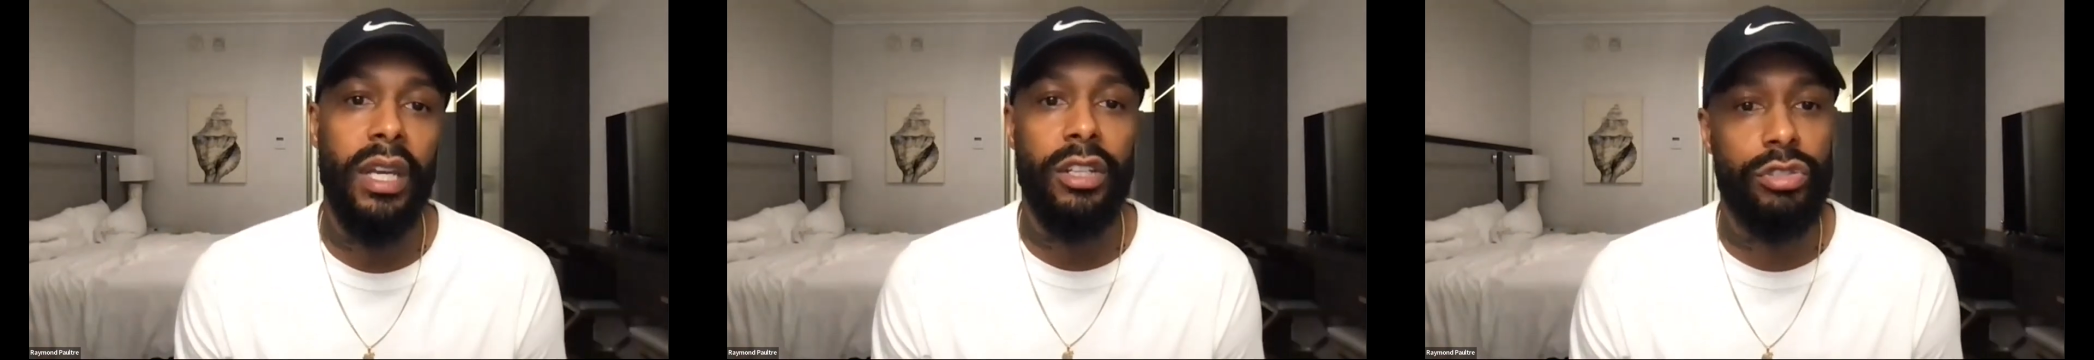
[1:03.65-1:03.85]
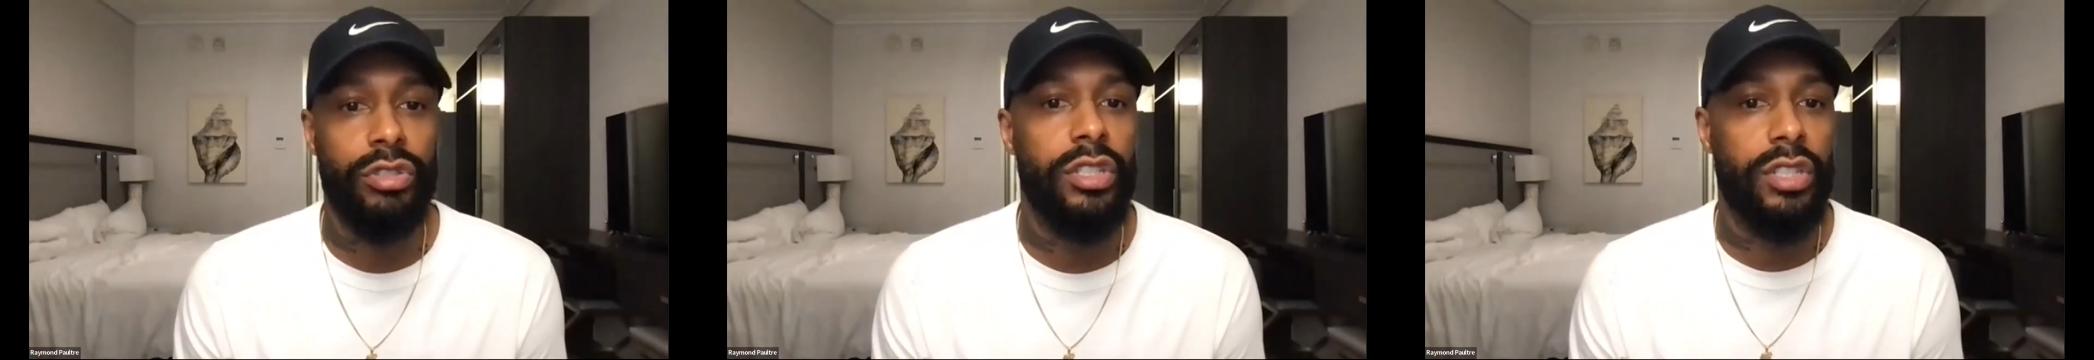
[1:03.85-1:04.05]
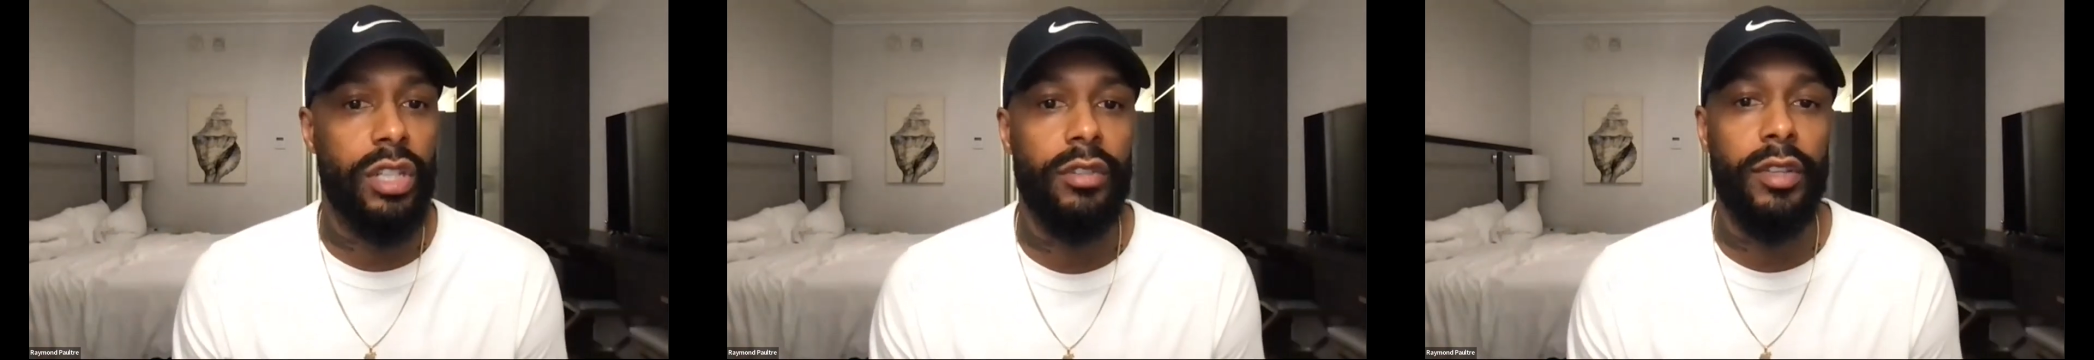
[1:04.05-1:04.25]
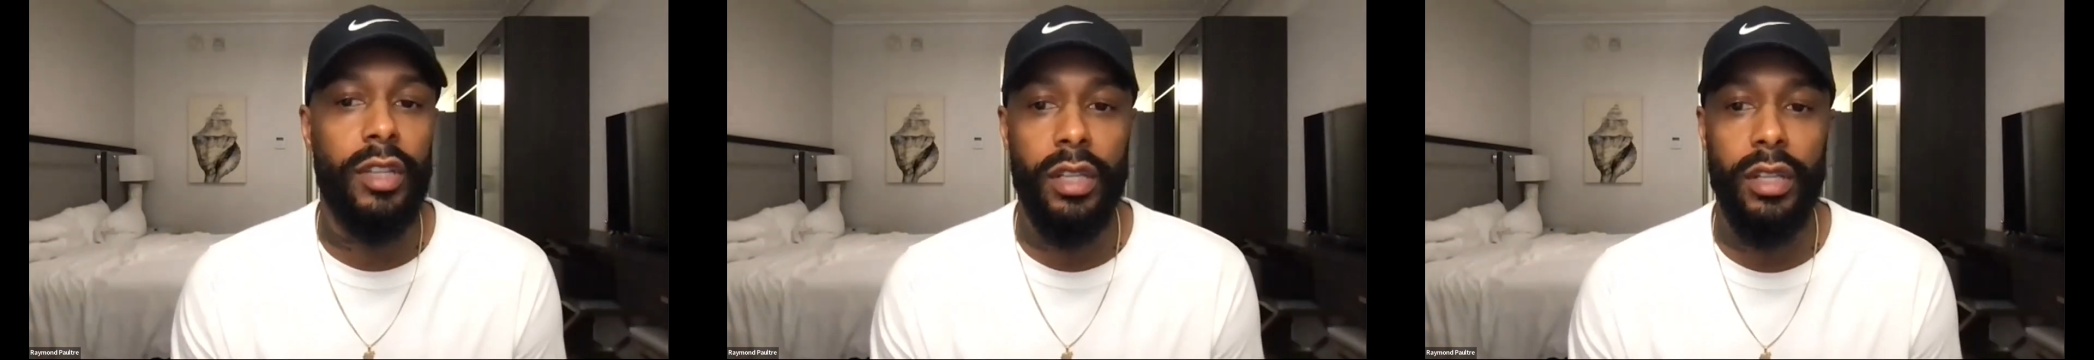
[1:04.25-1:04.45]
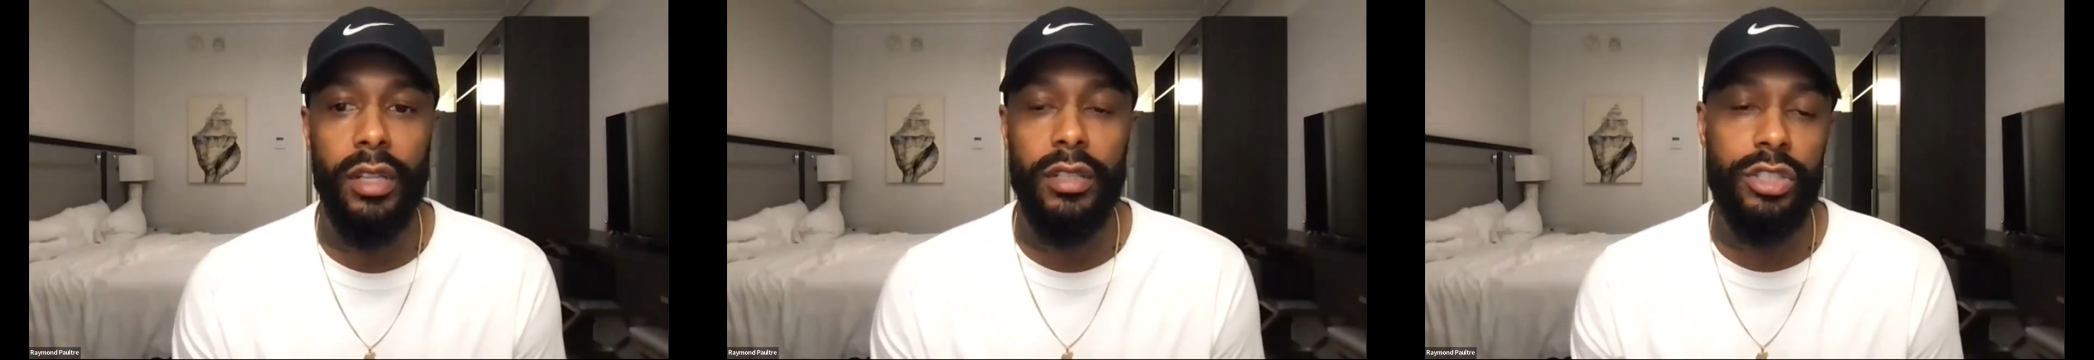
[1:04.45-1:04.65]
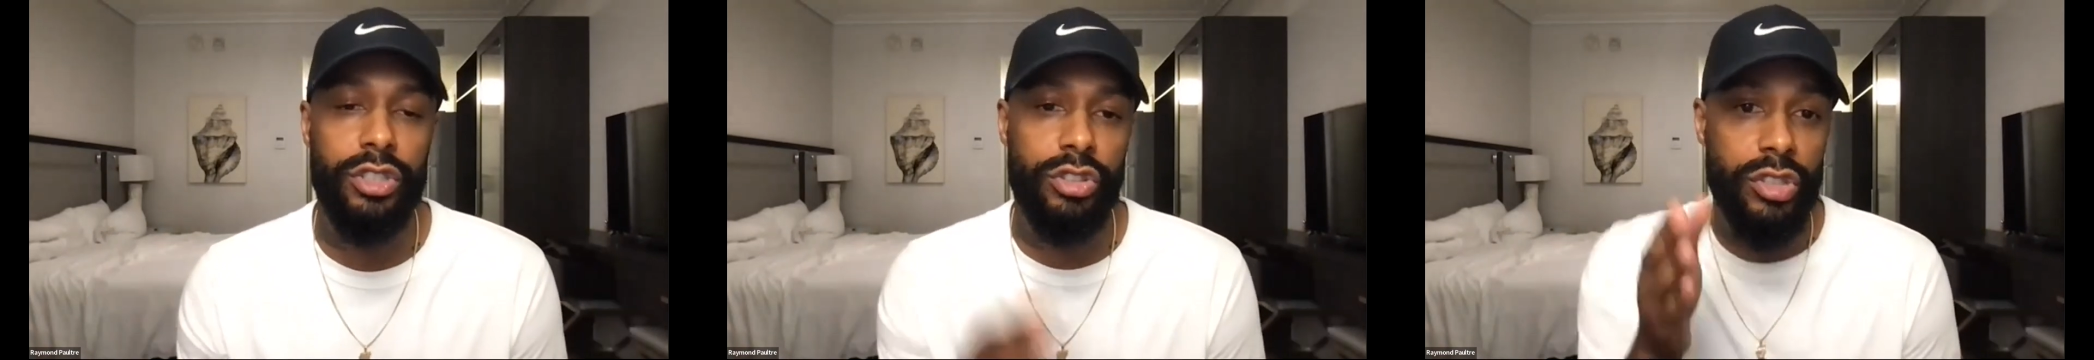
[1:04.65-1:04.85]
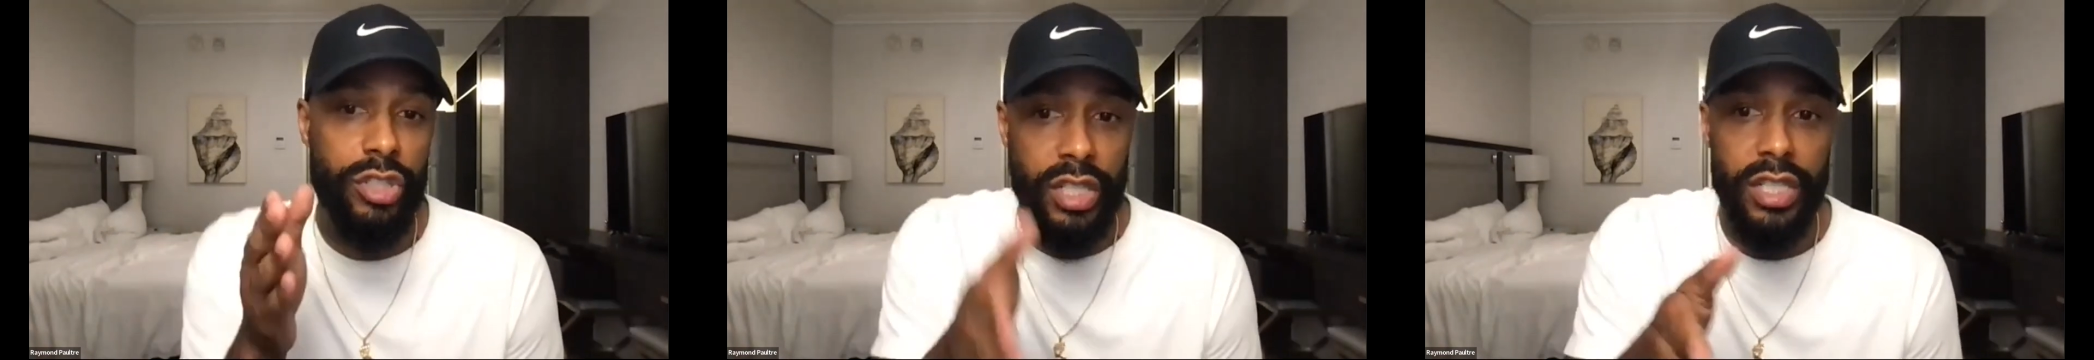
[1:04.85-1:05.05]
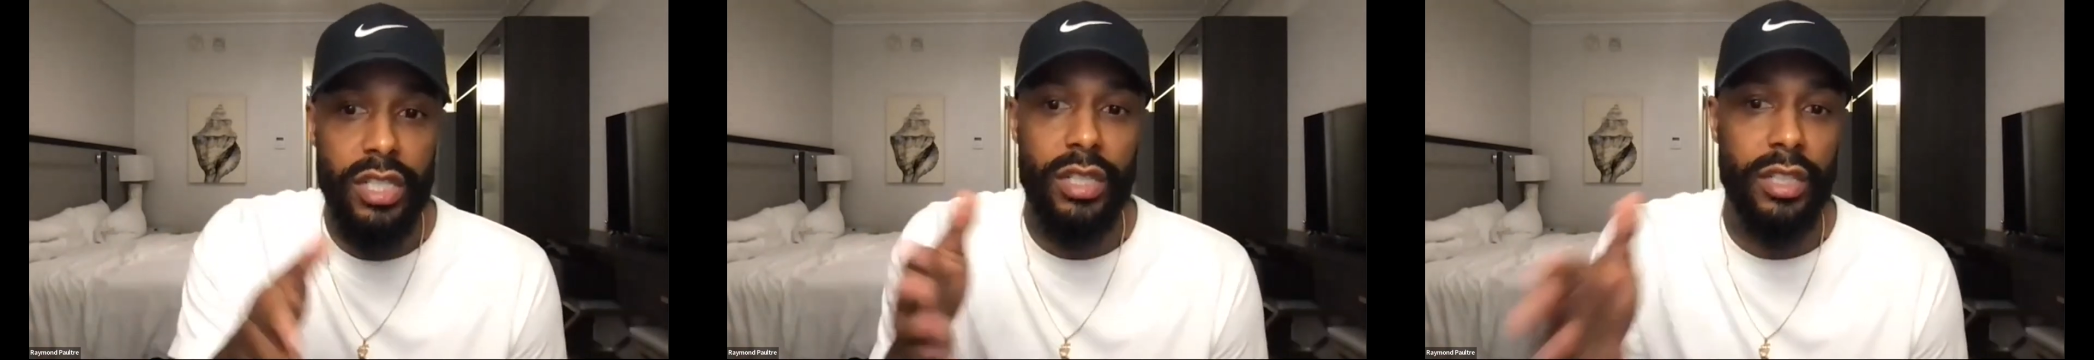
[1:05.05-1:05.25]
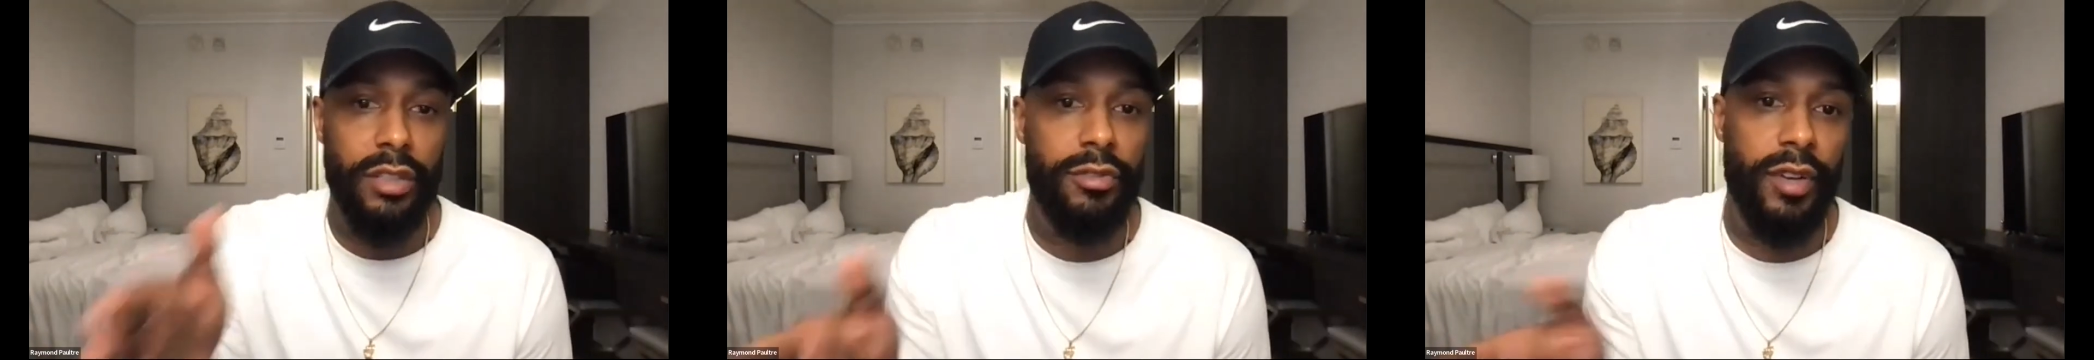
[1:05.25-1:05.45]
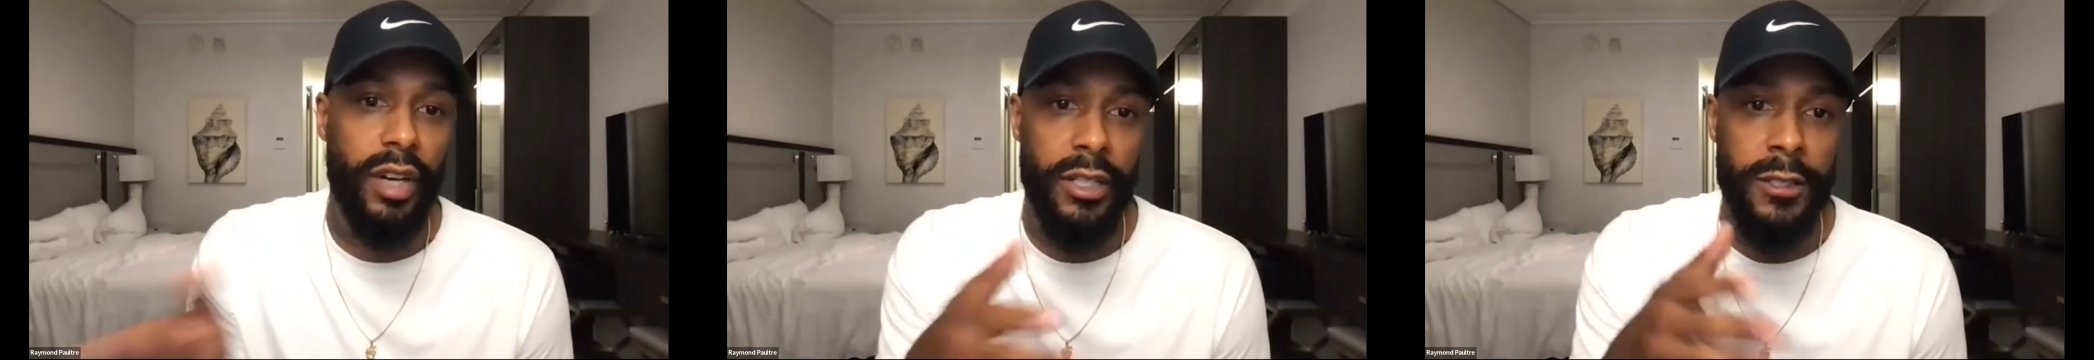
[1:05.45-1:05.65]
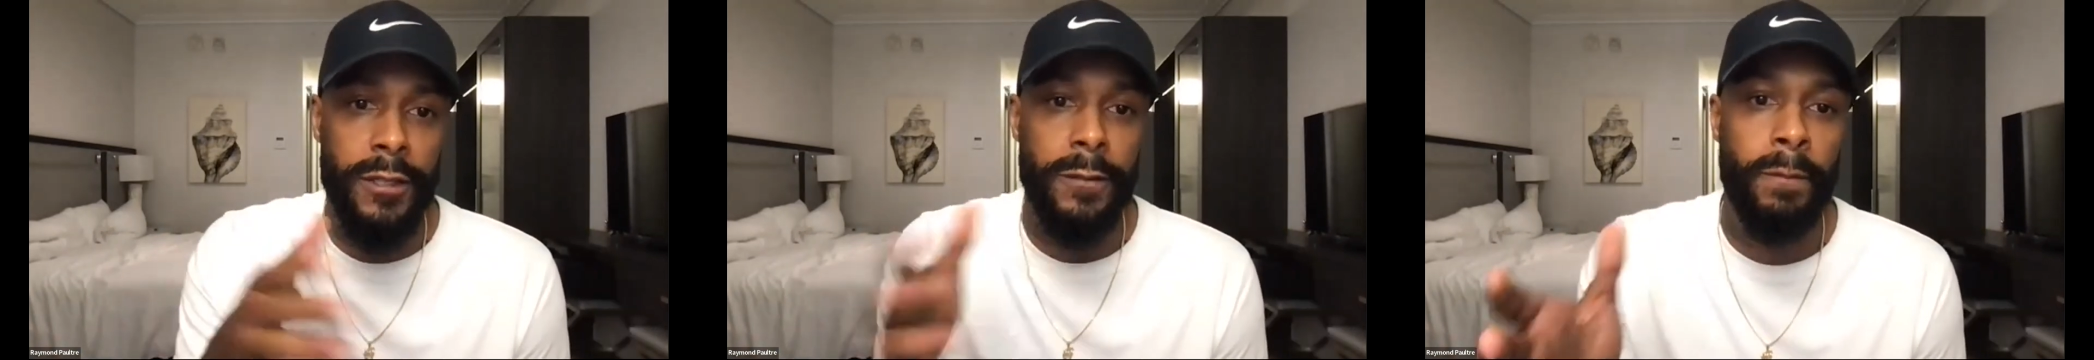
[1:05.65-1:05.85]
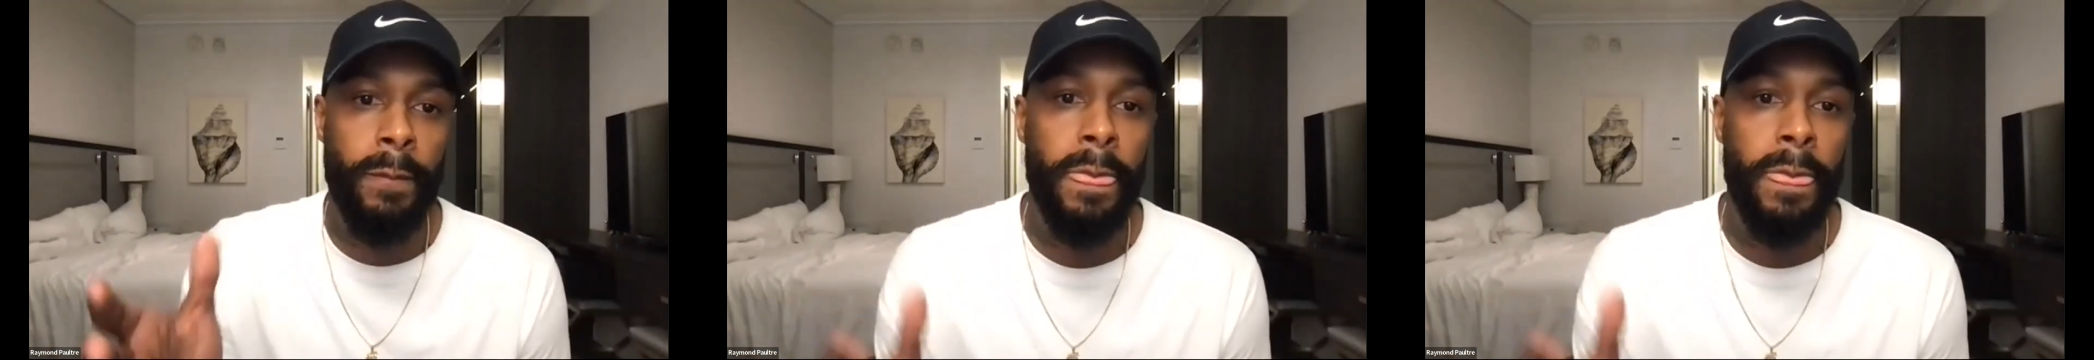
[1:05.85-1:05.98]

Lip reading: and strategically fund.